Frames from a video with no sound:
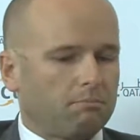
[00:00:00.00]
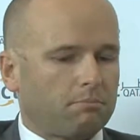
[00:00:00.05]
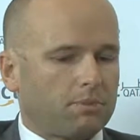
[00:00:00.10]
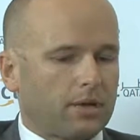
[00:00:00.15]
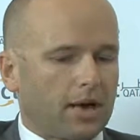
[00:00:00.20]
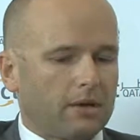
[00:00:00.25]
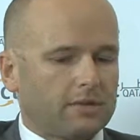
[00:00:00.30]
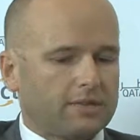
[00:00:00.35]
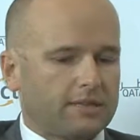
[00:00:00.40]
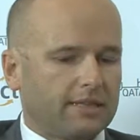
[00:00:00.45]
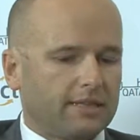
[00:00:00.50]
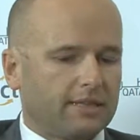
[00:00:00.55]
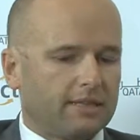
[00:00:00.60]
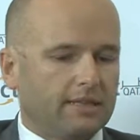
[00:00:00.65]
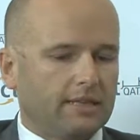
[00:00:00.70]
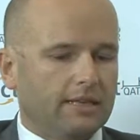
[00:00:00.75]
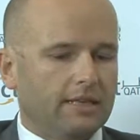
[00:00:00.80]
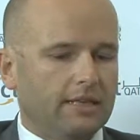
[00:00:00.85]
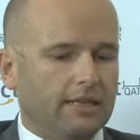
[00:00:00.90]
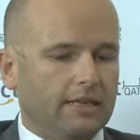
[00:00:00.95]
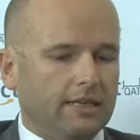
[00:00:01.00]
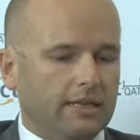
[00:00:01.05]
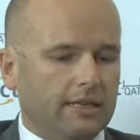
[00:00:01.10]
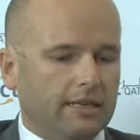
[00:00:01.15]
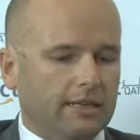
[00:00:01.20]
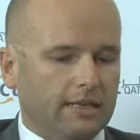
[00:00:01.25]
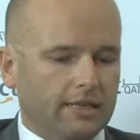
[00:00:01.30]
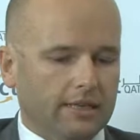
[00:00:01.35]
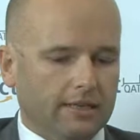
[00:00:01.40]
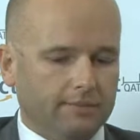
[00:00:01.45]
browsing
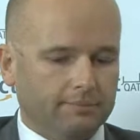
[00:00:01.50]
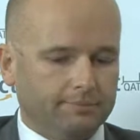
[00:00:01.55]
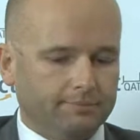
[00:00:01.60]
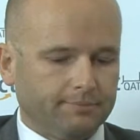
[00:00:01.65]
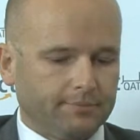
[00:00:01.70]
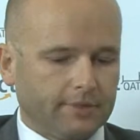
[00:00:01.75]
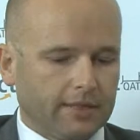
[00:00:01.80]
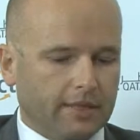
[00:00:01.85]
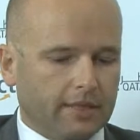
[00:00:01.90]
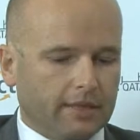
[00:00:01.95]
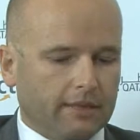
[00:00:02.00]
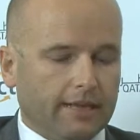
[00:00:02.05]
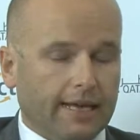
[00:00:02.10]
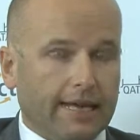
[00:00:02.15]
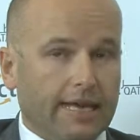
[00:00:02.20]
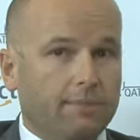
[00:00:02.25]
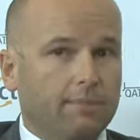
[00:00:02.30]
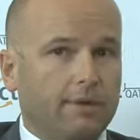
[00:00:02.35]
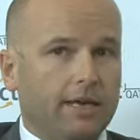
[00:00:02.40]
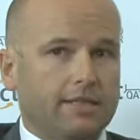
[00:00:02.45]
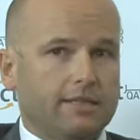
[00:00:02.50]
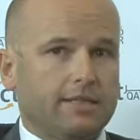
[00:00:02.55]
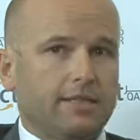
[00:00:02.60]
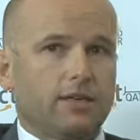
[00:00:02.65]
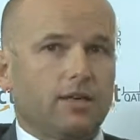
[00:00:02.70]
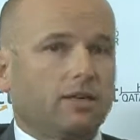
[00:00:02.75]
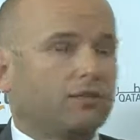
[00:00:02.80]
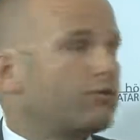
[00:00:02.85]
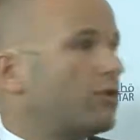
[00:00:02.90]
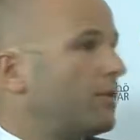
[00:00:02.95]
the emails he
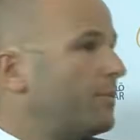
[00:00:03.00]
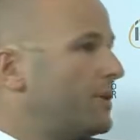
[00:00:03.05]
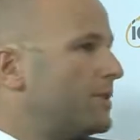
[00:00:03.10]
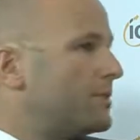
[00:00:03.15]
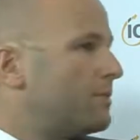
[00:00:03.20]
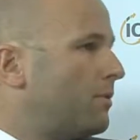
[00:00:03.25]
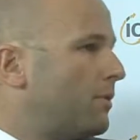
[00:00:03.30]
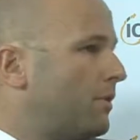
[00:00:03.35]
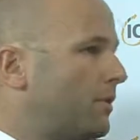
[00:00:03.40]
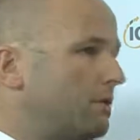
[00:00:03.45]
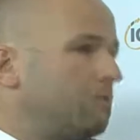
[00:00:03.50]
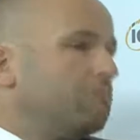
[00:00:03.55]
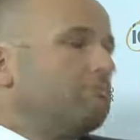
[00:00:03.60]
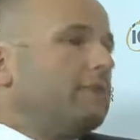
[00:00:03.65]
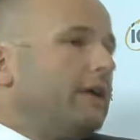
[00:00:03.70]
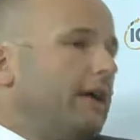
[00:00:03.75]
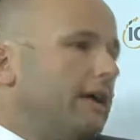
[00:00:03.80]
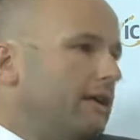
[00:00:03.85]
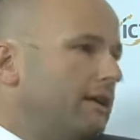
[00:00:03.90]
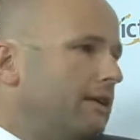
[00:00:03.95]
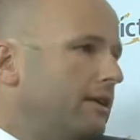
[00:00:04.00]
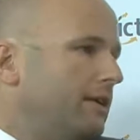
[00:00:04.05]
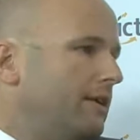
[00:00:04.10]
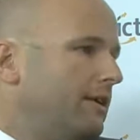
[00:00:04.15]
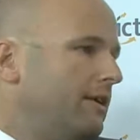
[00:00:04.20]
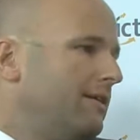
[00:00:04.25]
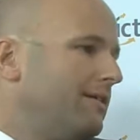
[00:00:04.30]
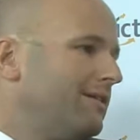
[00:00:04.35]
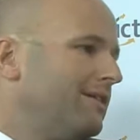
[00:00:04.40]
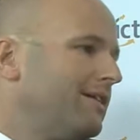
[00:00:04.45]
got from his work, and
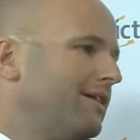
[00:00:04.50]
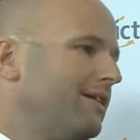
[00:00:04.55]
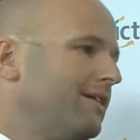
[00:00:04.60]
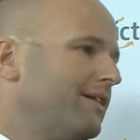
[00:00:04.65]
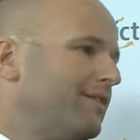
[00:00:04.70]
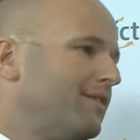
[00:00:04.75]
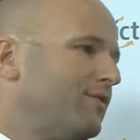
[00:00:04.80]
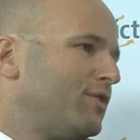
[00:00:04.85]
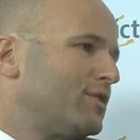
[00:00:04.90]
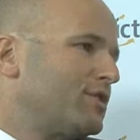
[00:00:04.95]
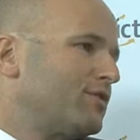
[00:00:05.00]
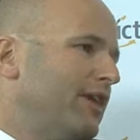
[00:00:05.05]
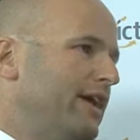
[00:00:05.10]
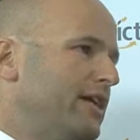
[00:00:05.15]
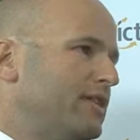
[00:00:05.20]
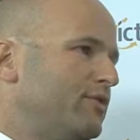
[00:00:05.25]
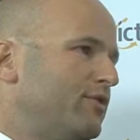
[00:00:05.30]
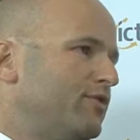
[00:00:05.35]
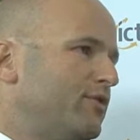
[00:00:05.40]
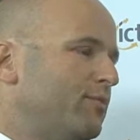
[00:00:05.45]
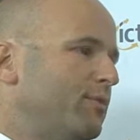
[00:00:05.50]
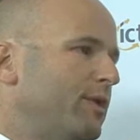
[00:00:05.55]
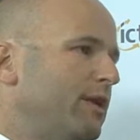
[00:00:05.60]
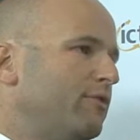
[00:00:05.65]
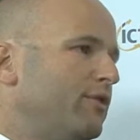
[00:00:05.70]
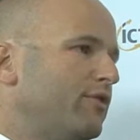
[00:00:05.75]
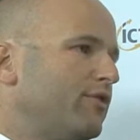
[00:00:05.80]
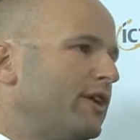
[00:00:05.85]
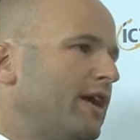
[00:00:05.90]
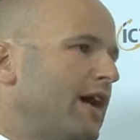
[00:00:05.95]
he was faced with a
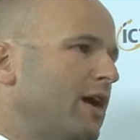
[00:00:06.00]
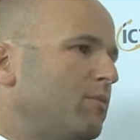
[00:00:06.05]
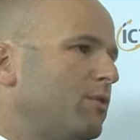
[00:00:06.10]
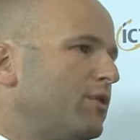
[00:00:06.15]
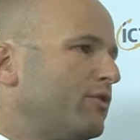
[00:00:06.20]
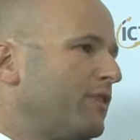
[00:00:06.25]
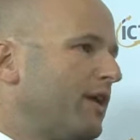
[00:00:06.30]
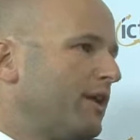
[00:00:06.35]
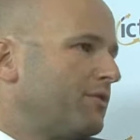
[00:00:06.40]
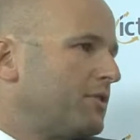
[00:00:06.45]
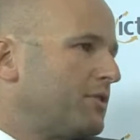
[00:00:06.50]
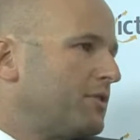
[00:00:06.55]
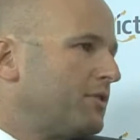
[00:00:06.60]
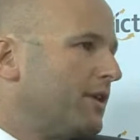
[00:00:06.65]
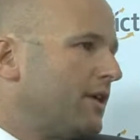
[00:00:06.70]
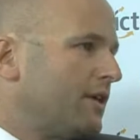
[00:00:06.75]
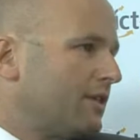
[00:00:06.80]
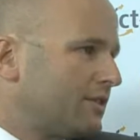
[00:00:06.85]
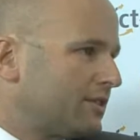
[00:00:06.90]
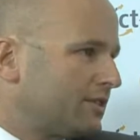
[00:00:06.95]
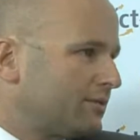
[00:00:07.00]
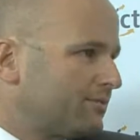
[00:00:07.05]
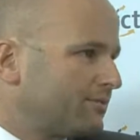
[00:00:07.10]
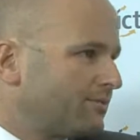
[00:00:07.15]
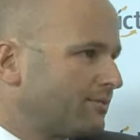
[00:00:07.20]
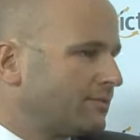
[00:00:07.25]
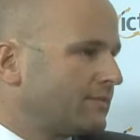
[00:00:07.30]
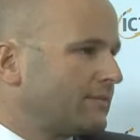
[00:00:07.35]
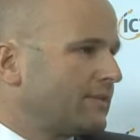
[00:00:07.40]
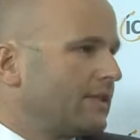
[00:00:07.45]
bill with a couple of hundred reals.
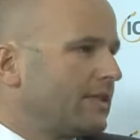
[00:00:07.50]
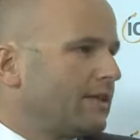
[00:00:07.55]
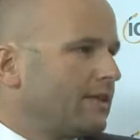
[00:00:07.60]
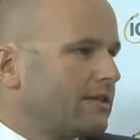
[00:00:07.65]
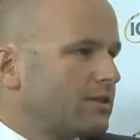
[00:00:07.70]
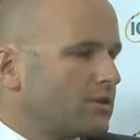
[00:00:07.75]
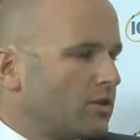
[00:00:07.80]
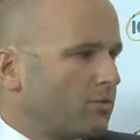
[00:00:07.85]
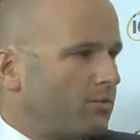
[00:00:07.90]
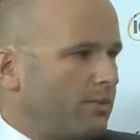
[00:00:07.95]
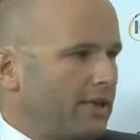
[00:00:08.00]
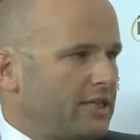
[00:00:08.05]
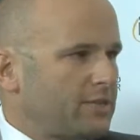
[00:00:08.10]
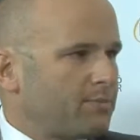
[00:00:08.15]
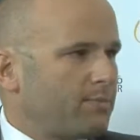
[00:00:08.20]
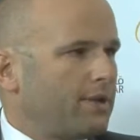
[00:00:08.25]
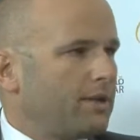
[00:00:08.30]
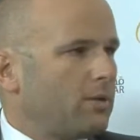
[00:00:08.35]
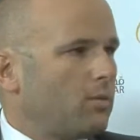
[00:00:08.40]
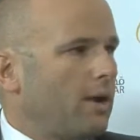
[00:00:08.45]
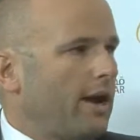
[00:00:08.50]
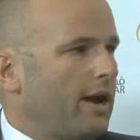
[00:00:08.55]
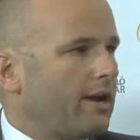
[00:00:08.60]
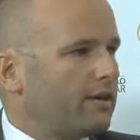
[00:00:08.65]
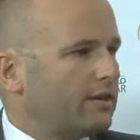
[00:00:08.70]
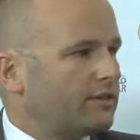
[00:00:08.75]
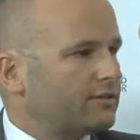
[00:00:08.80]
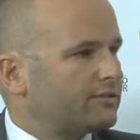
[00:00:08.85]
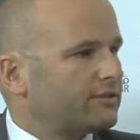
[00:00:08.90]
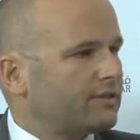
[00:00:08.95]
So please be
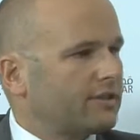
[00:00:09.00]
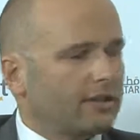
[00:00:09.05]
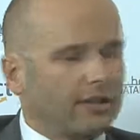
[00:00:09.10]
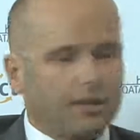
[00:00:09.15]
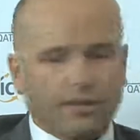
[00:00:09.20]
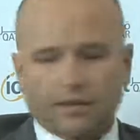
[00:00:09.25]
aware of